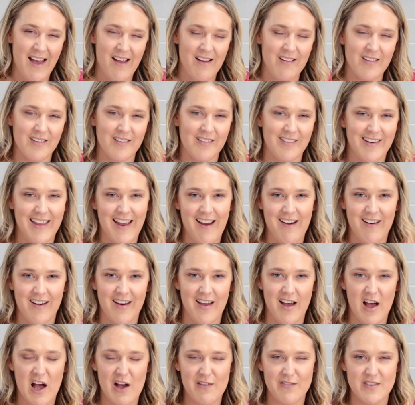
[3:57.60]
hour and
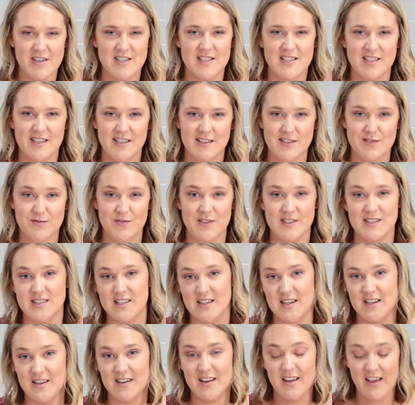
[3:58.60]
a half until it's
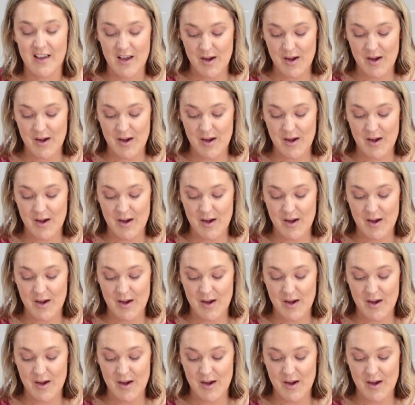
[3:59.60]
risen,